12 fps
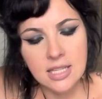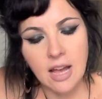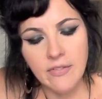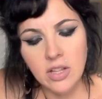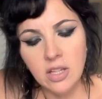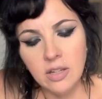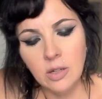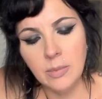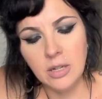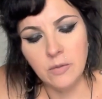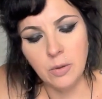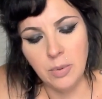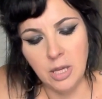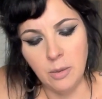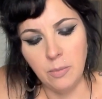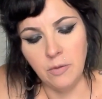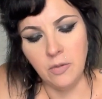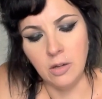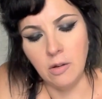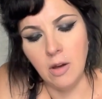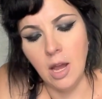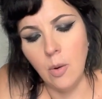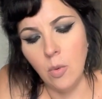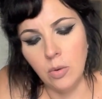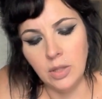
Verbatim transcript: have a little bit of a pip feel, I won't